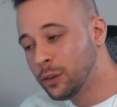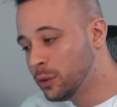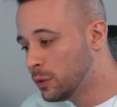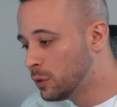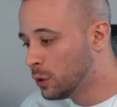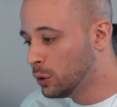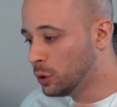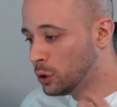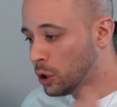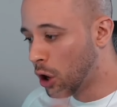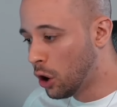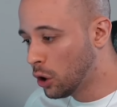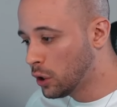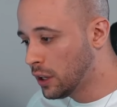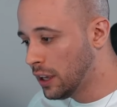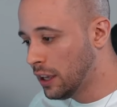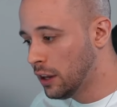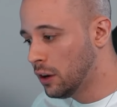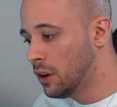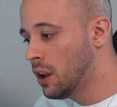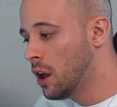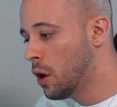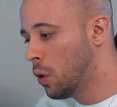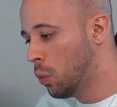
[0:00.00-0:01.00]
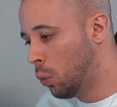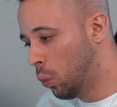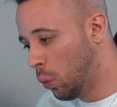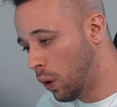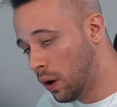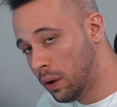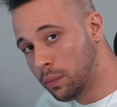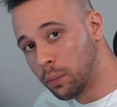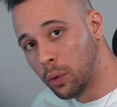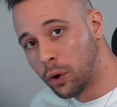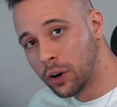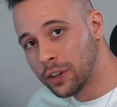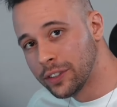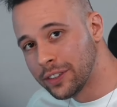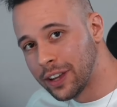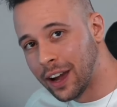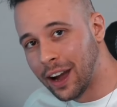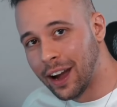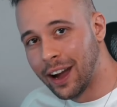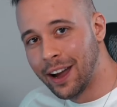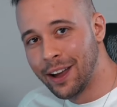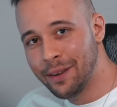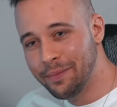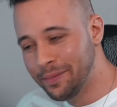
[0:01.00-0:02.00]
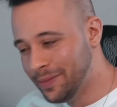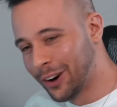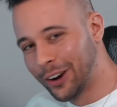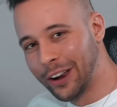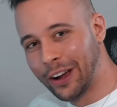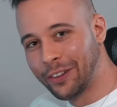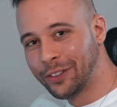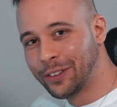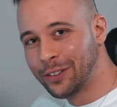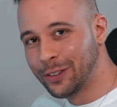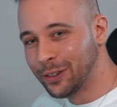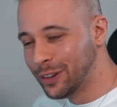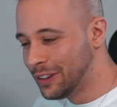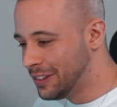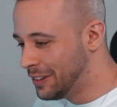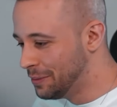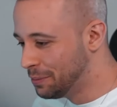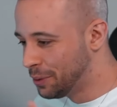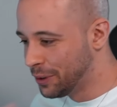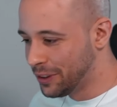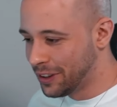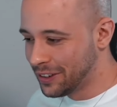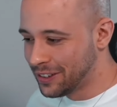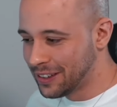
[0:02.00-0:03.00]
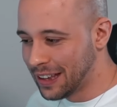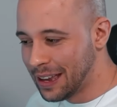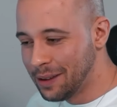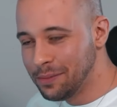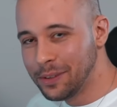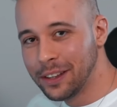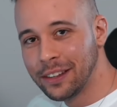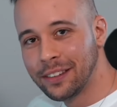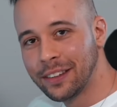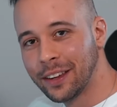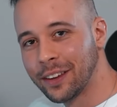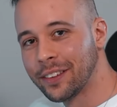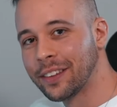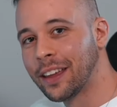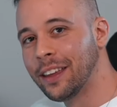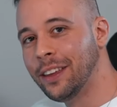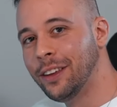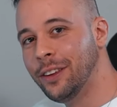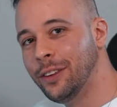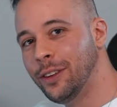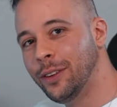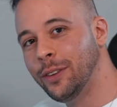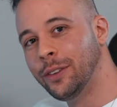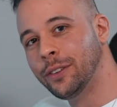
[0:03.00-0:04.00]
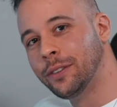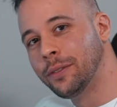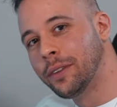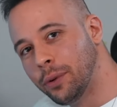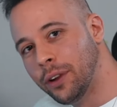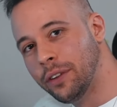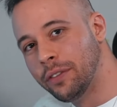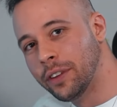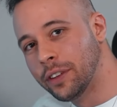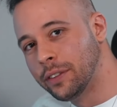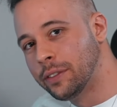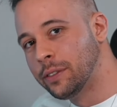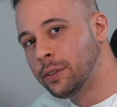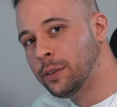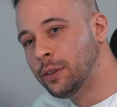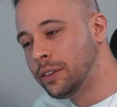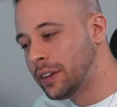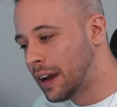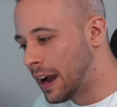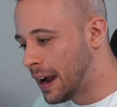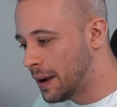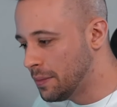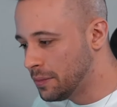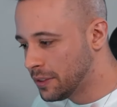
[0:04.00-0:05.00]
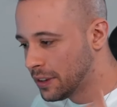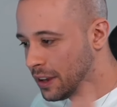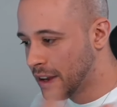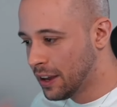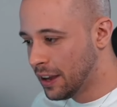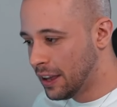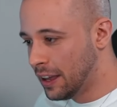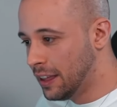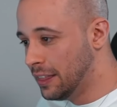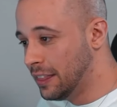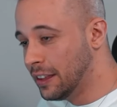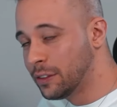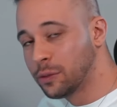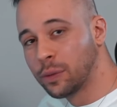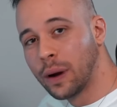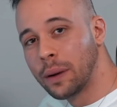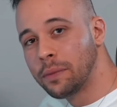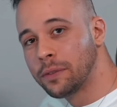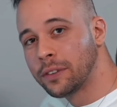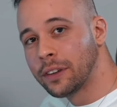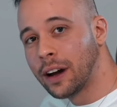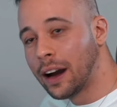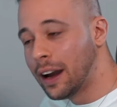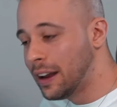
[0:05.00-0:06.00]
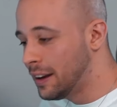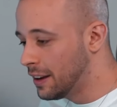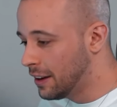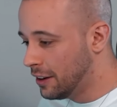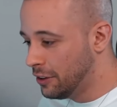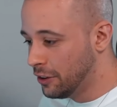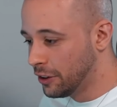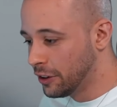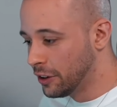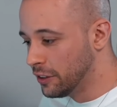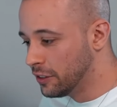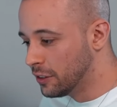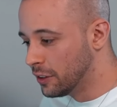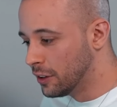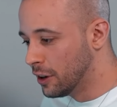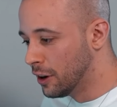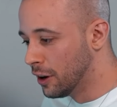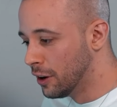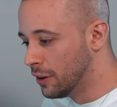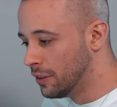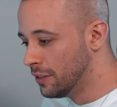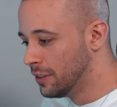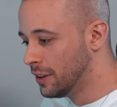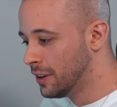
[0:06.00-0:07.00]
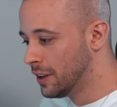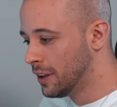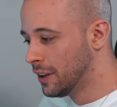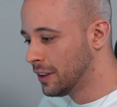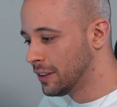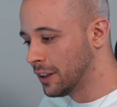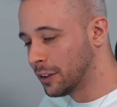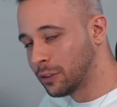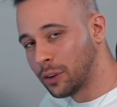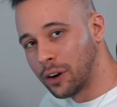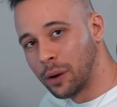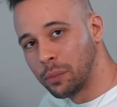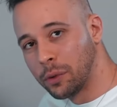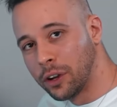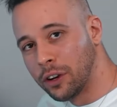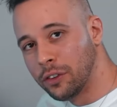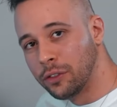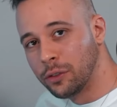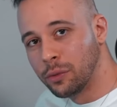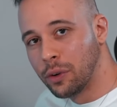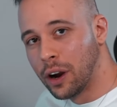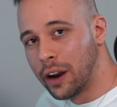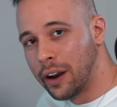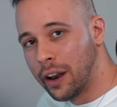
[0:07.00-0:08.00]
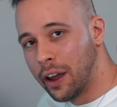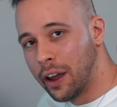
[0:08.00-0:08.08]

you to log in one more time. All you have to do is input the same details that you used previous 2 times in this website and you're good to go. That's what I'm going to do right